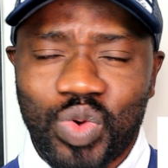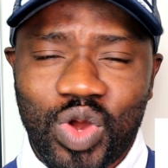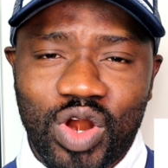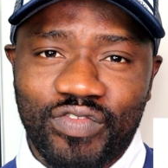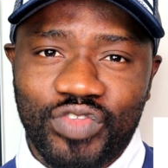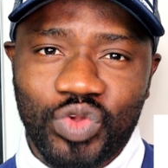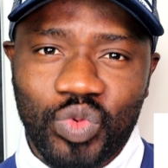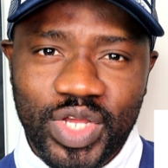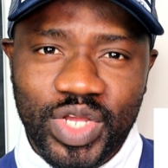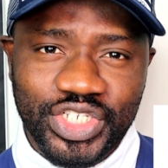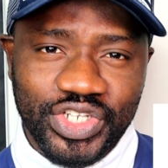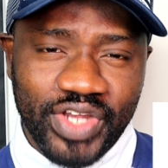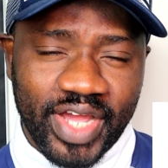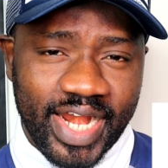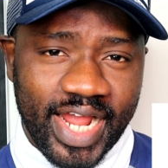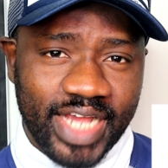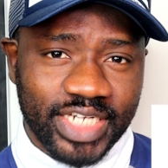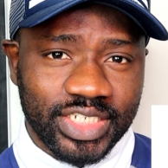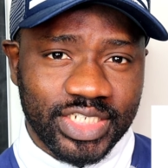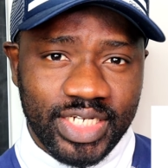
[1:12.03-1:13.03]
One of the ways you
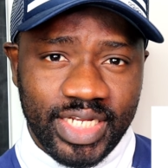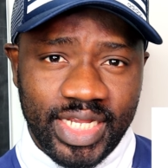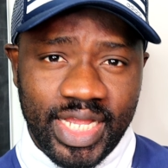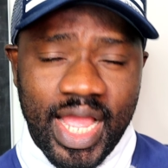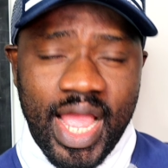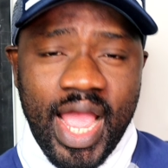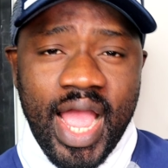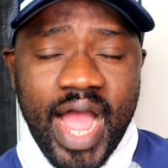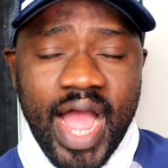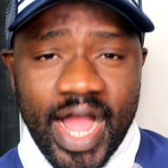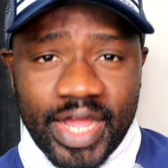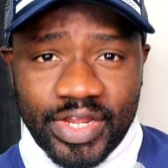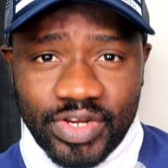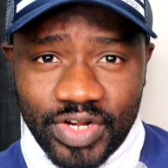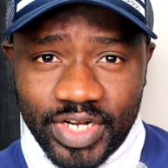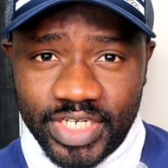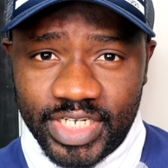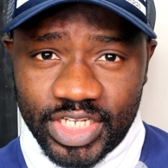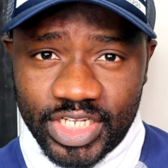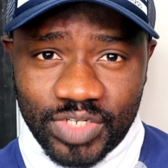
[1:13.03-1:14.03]
can actually
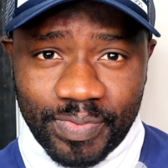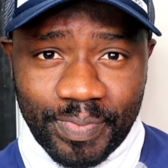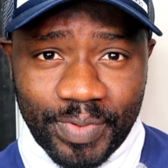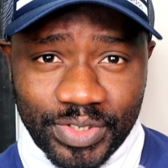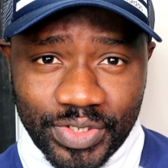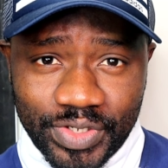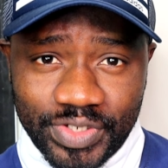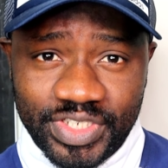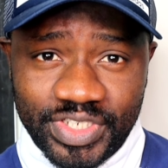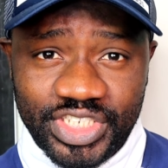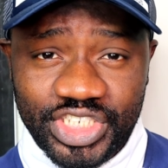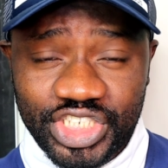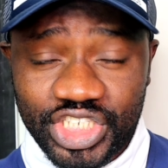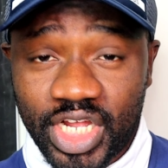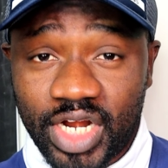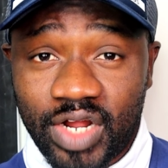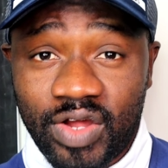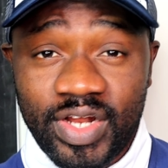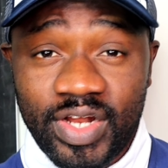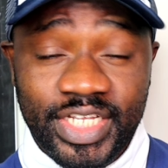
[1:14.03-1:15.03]
acknowledge and support on this
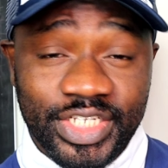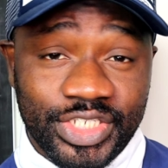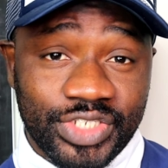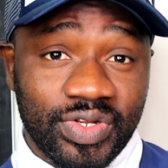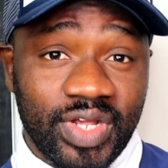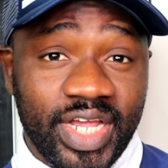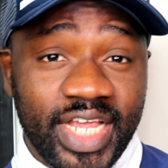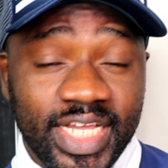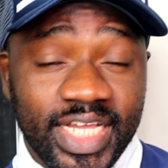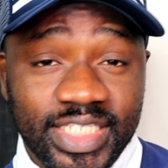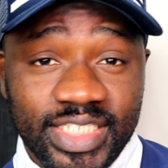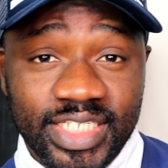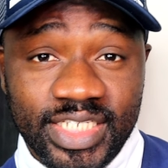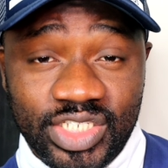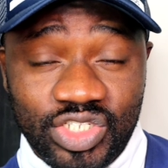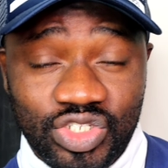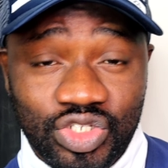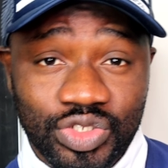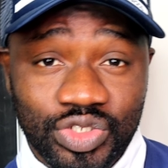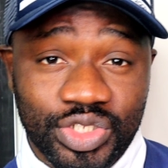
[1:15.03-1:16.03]
channel is to hit
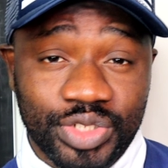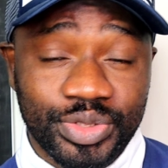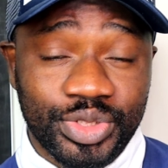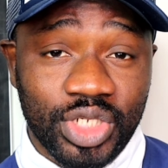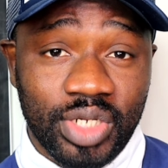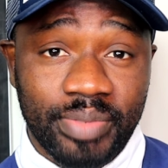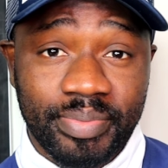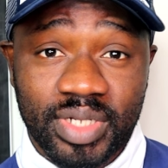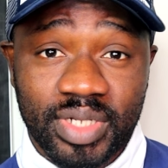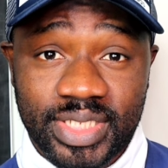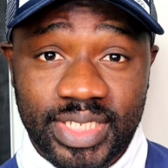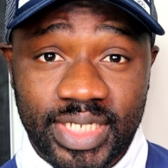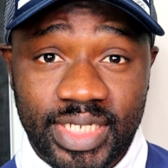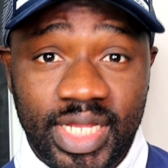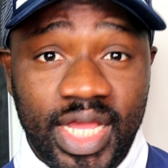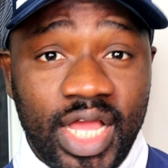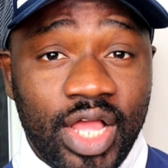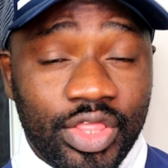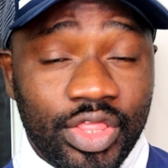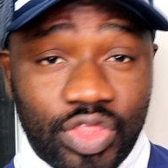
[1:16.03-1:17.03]
the subscription
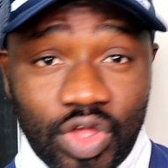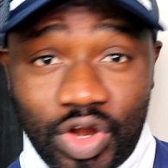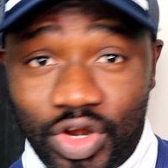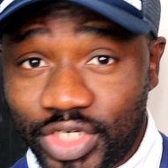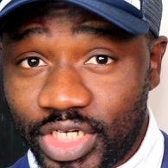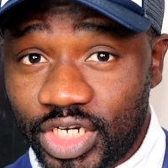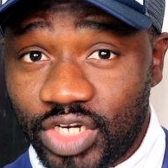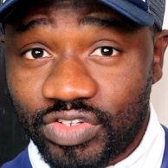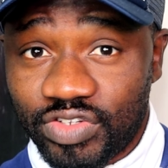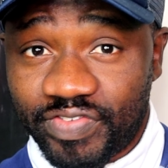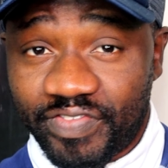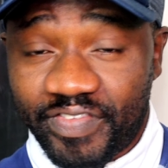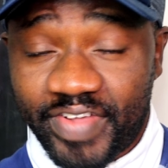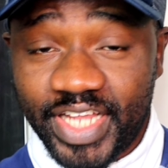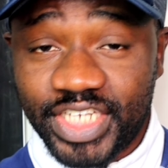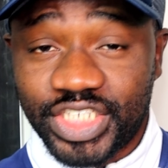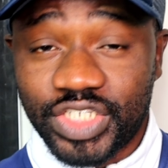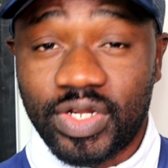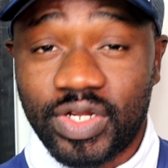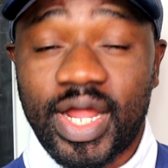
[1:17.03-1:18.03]
button, turn on the
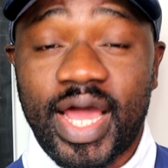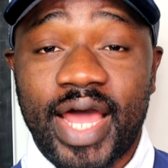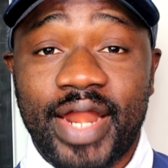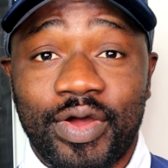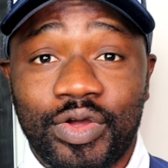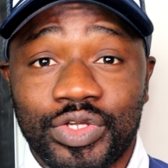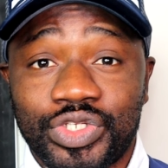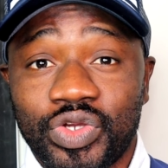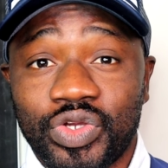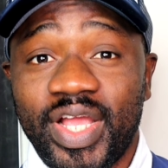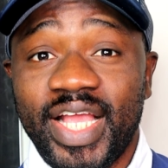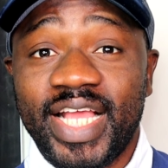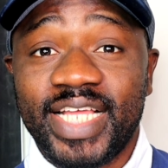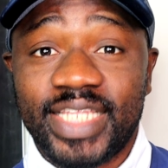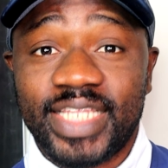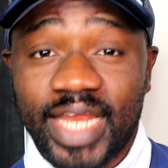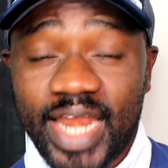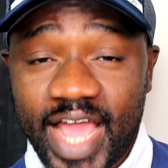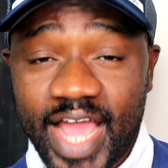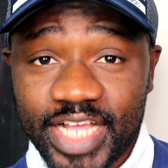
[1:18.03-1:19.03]
notification, and also
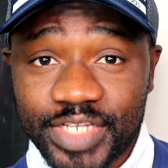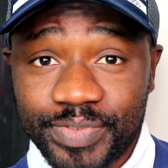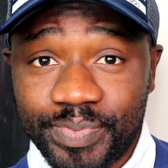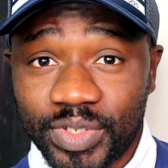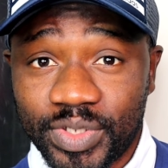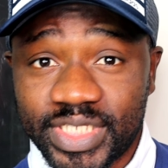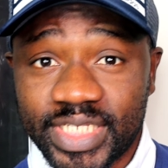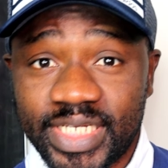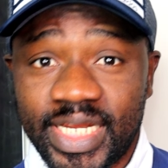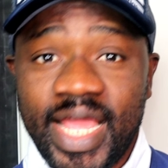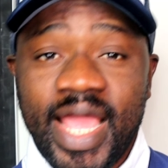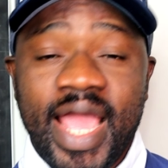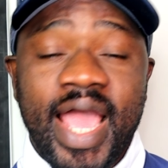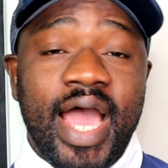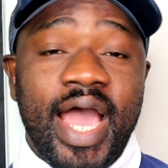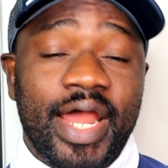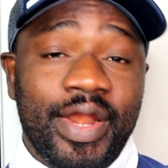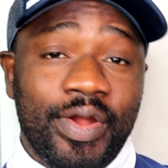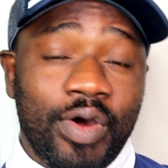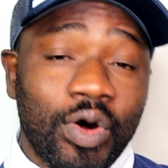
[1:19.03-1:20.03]
hit the likes button.
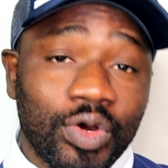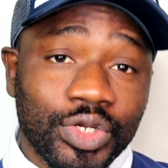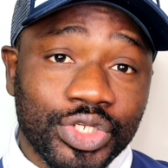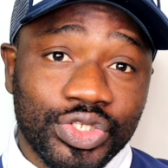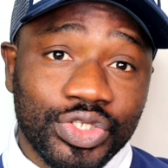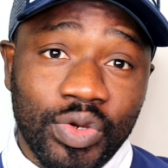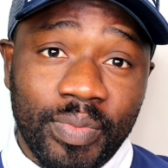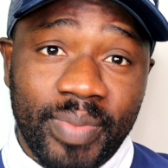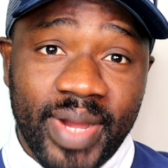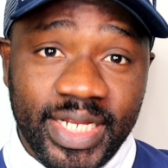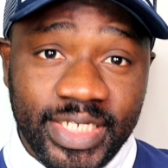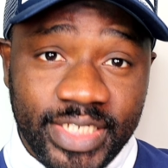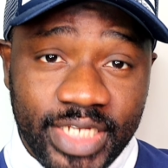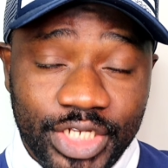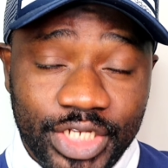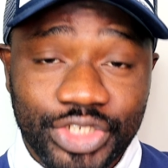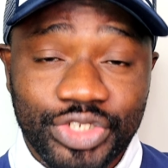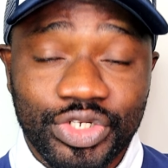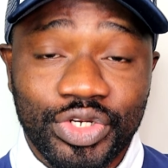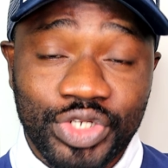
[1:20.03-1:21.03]
And also by
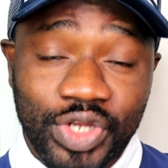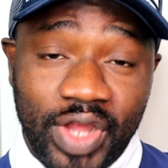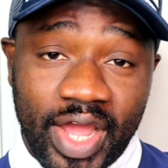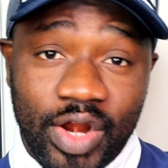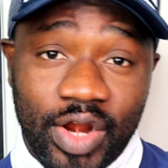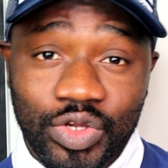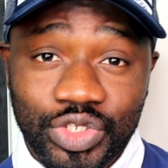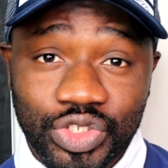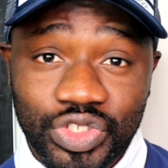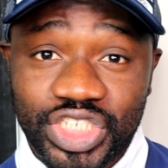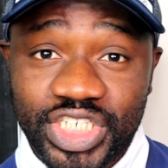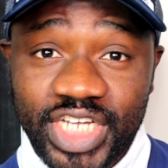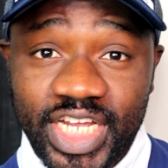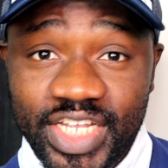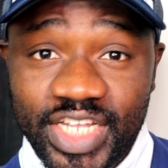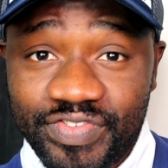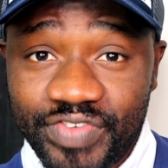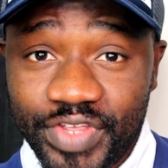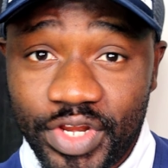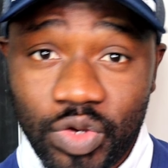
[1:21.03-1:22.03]
gesture, you can also
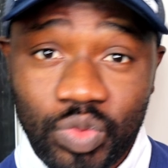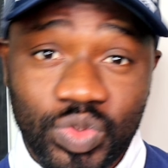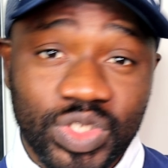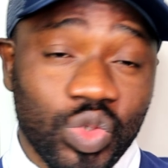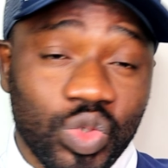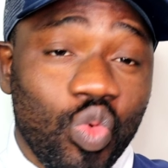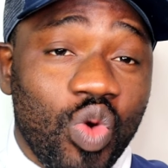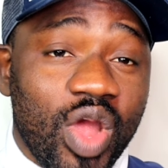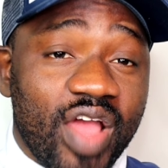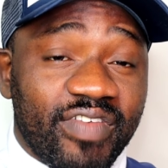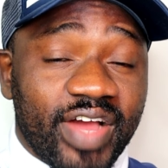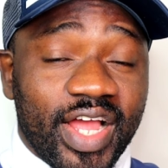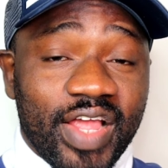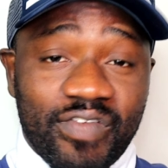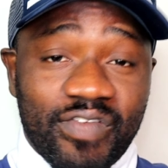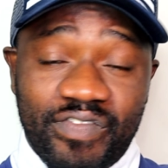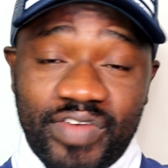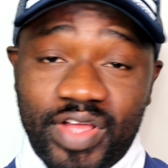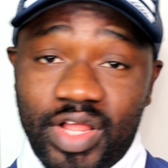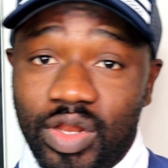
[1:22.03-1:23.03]
share this video with whoever
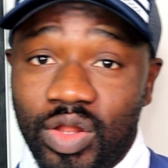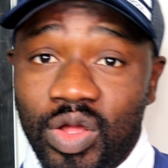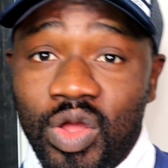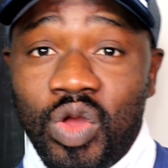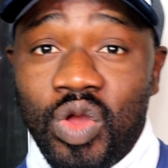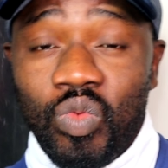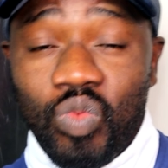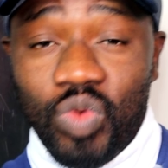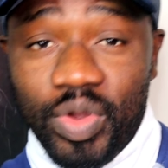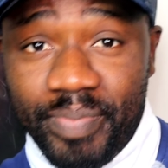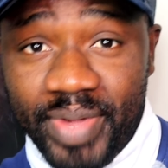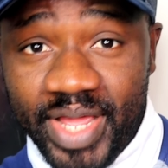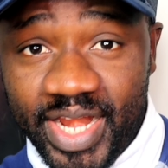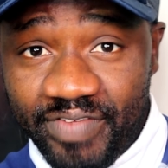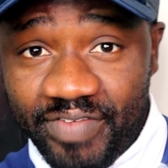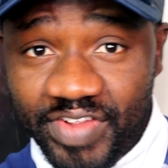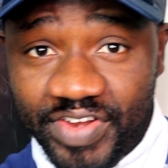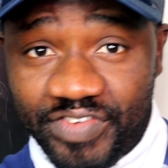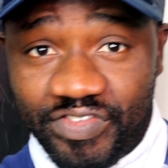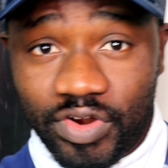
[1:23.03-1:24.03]
you feel will
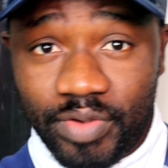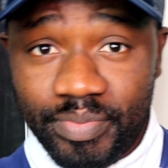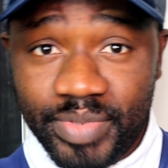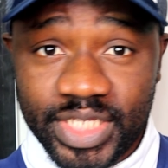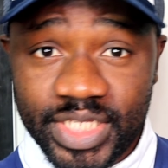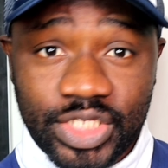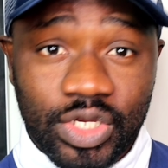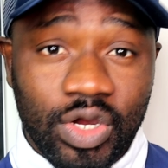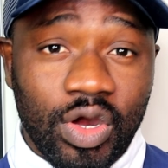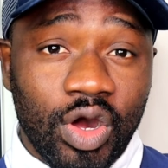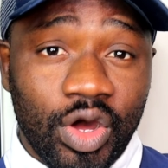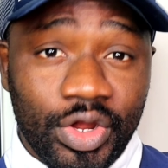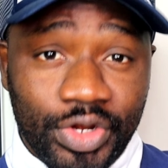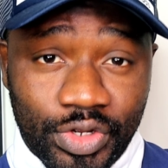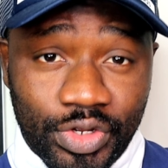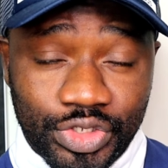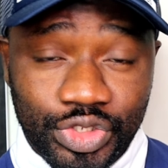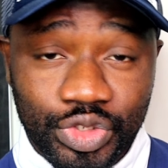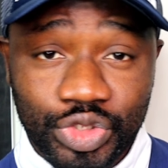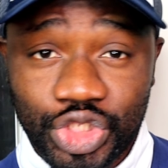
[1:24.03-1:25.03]
benefit from it
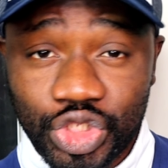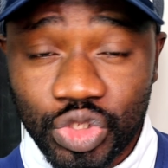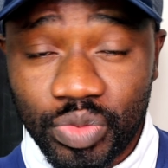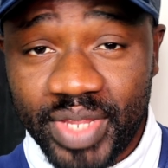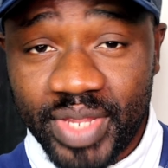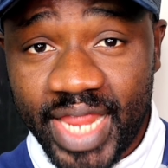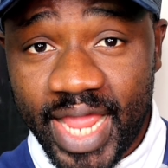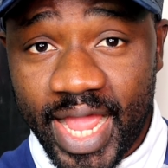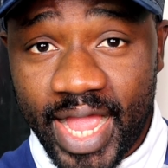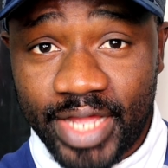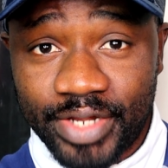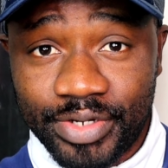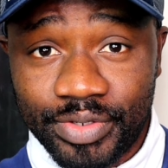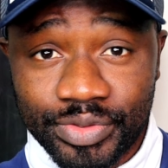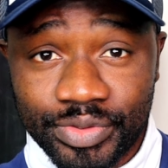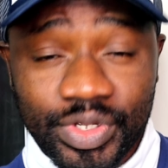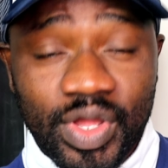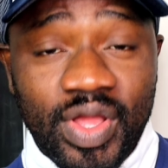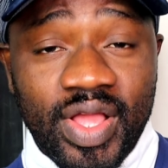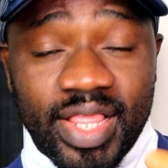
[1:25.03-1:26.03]
on your social media
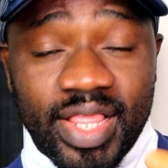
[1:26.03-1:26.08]
handles.